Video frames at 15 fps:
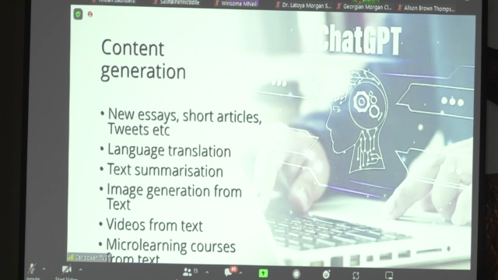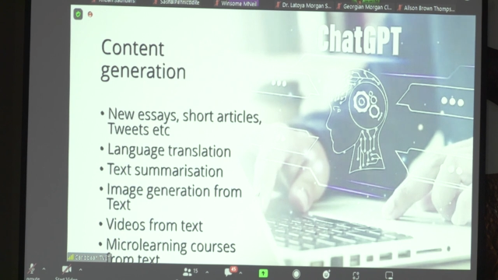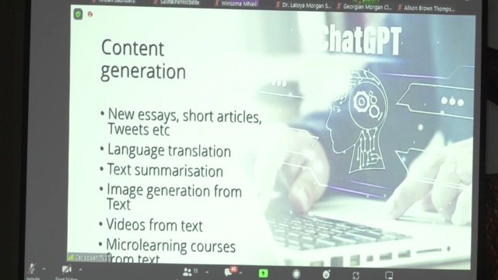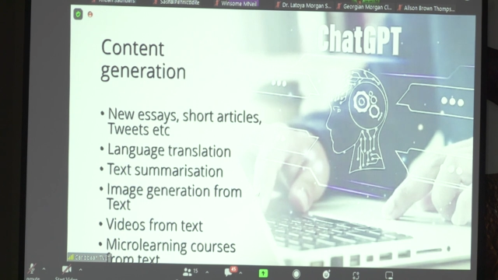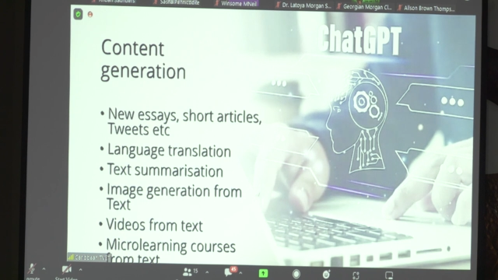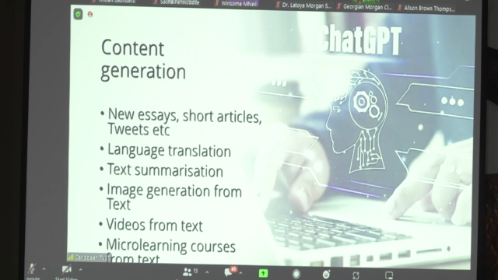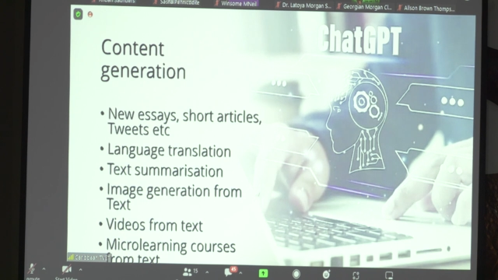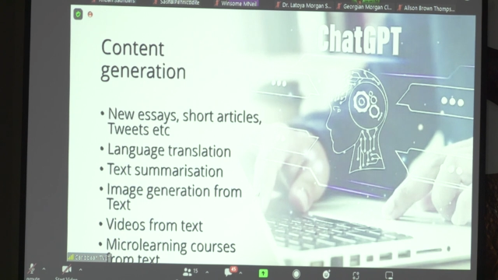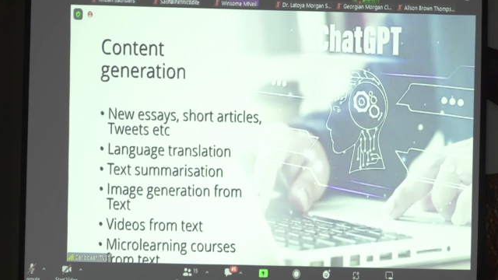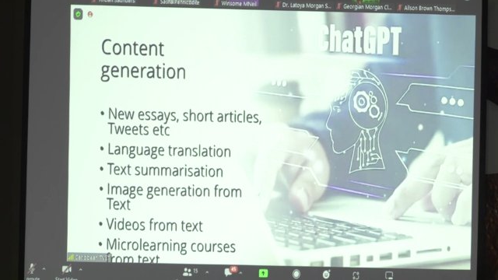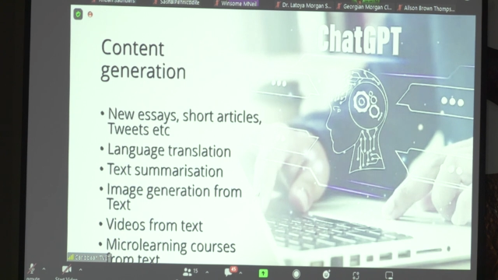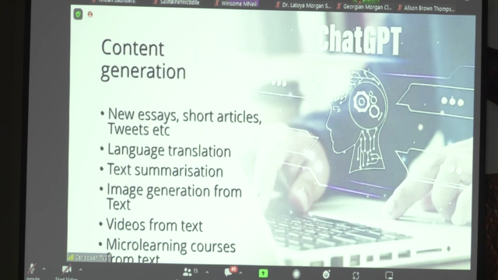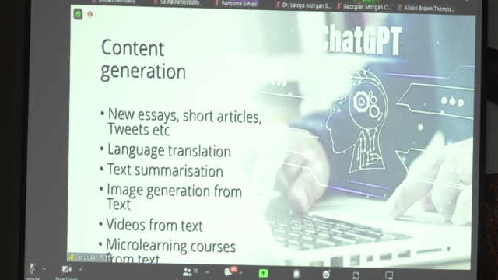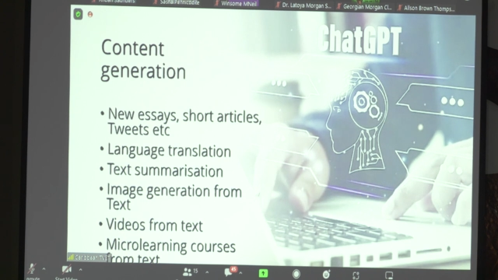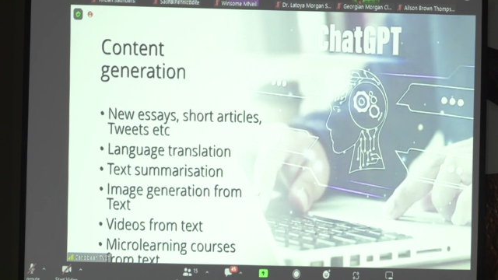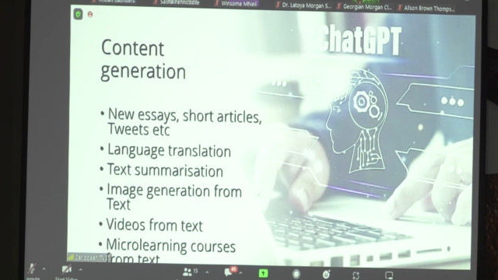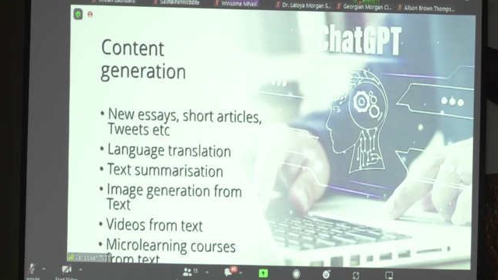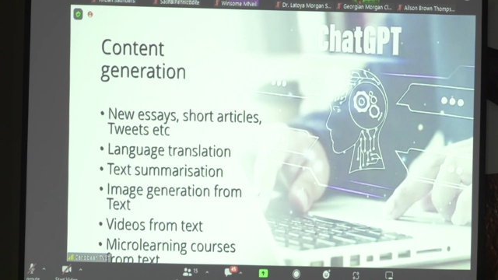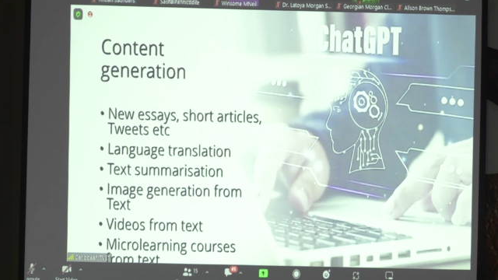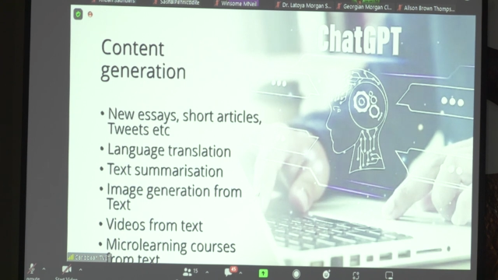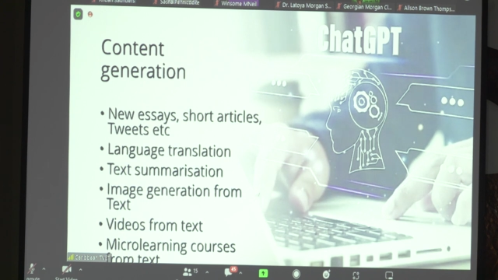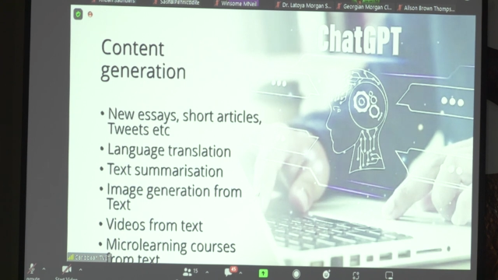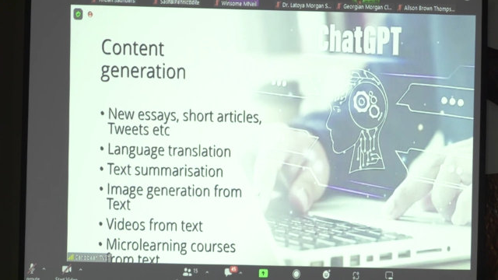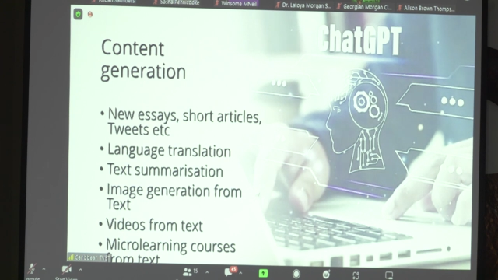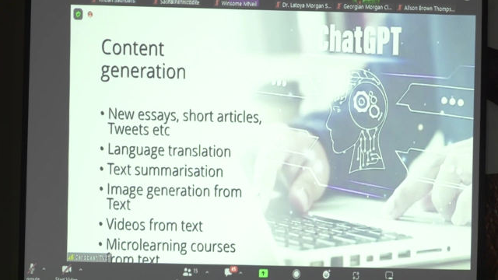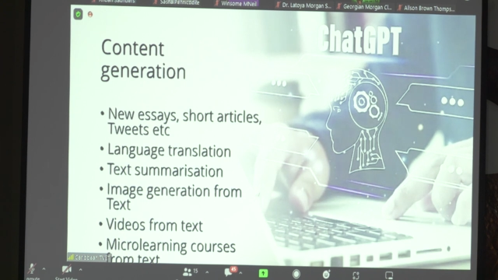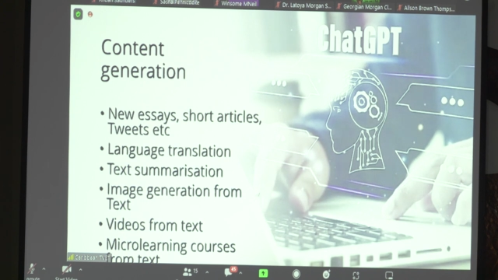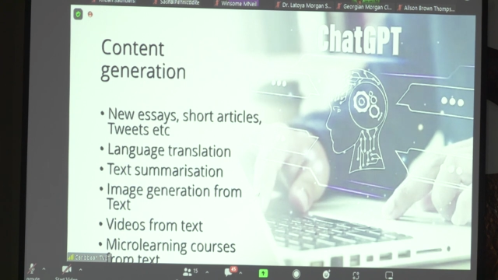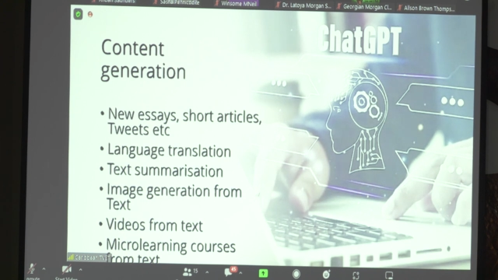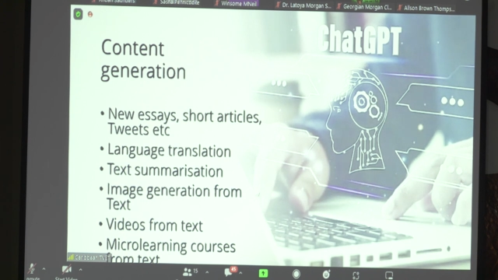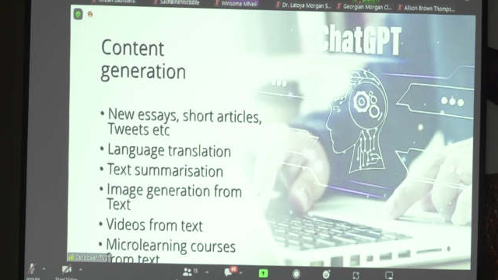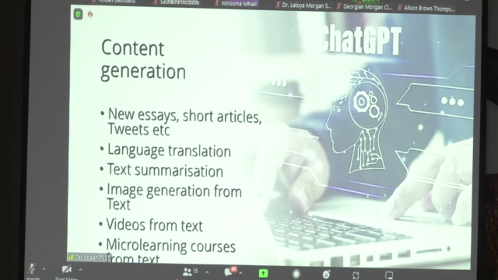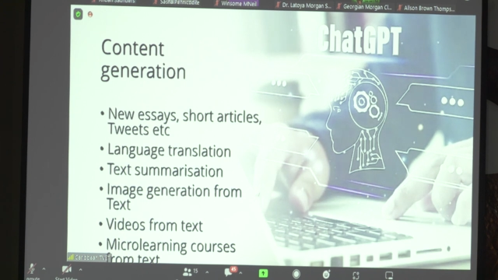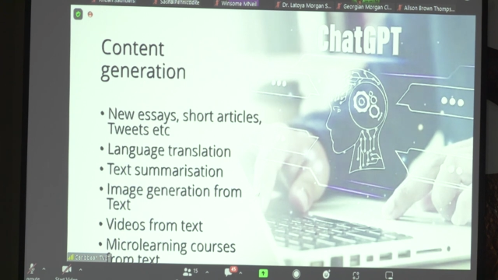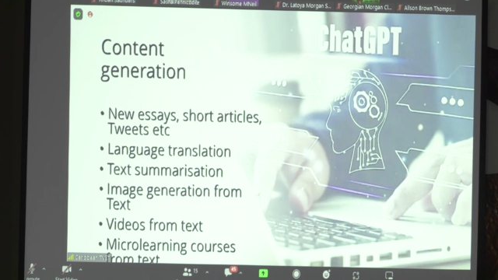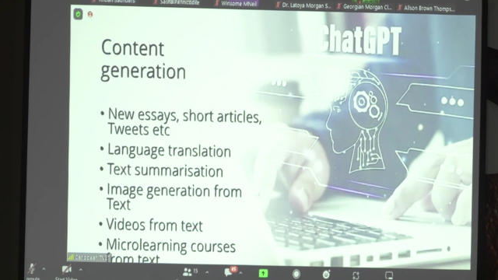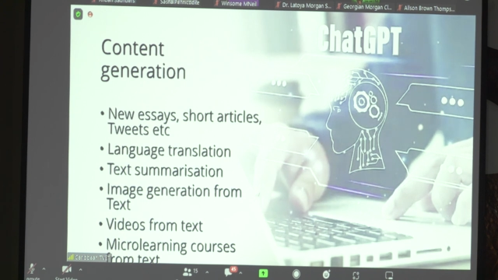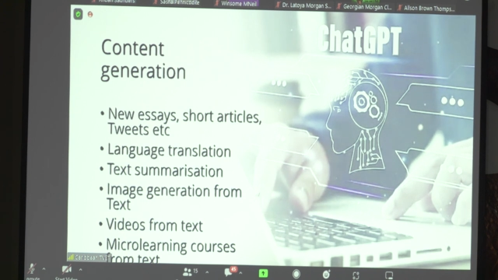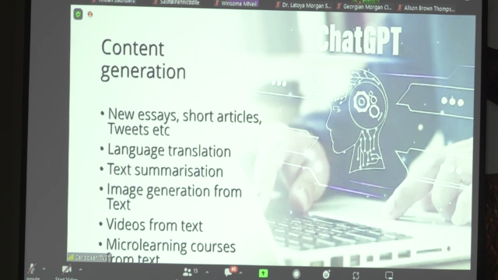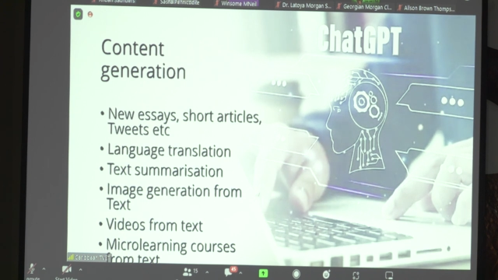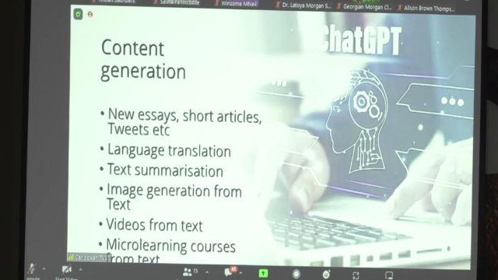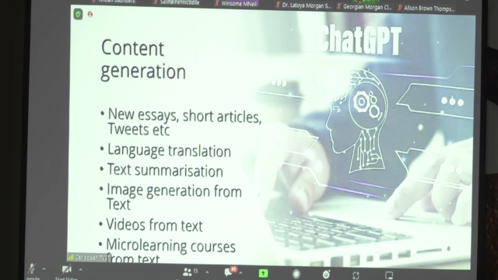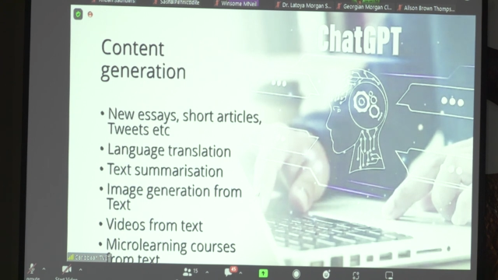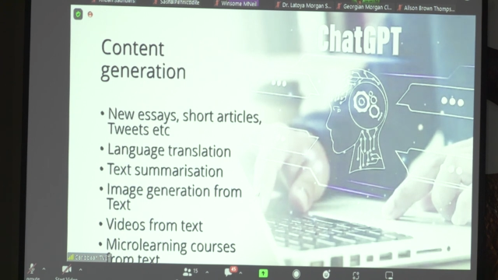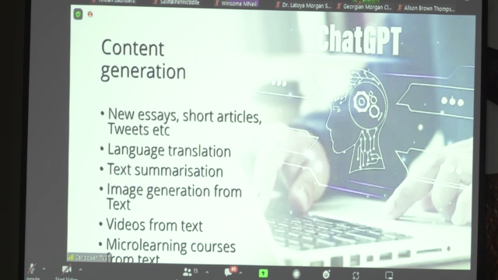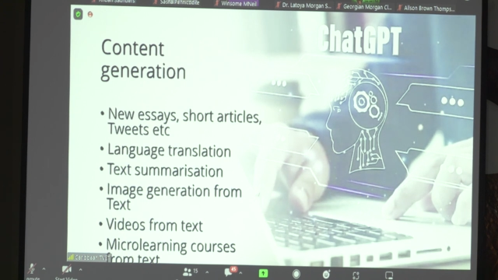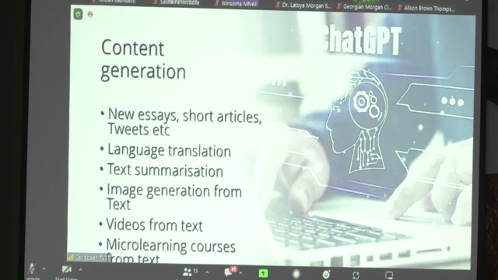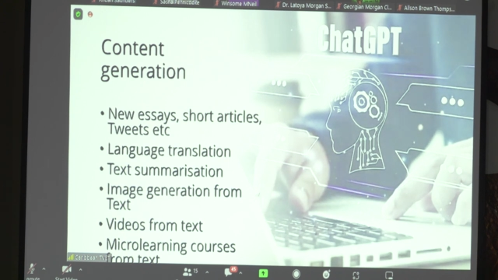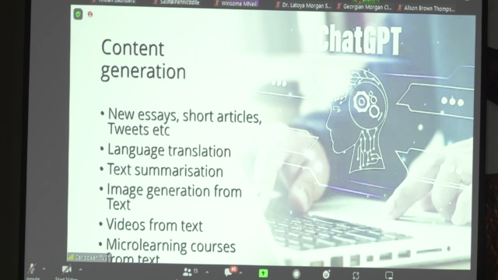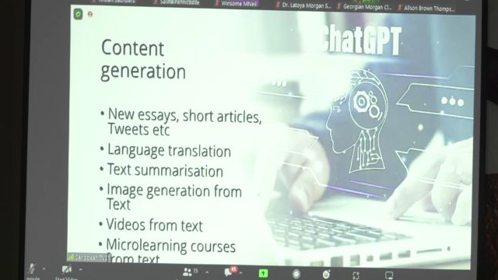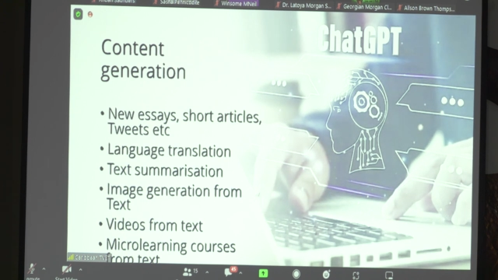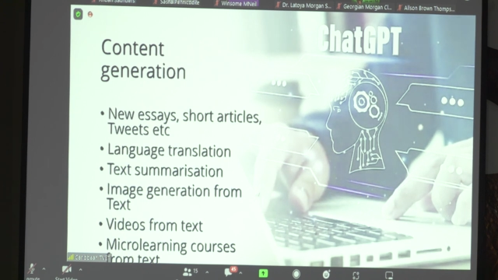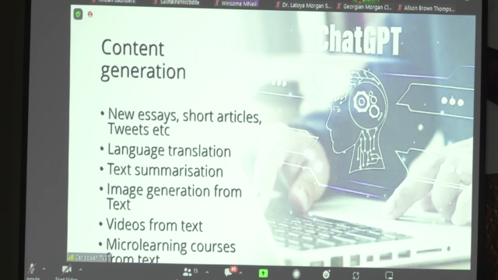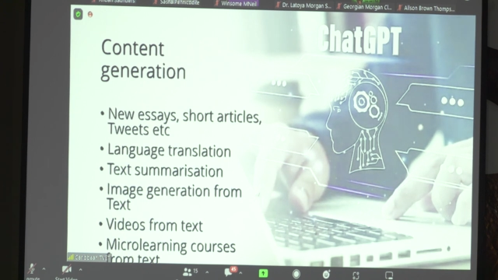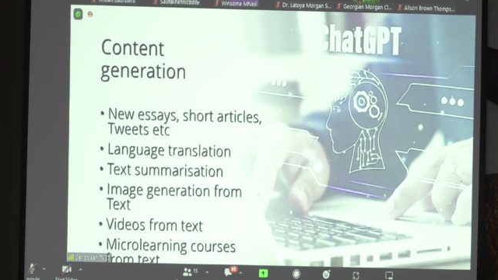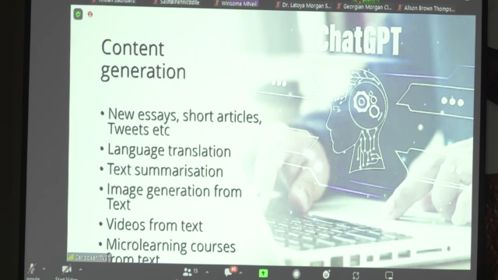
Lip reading: [unreadable: no face in view]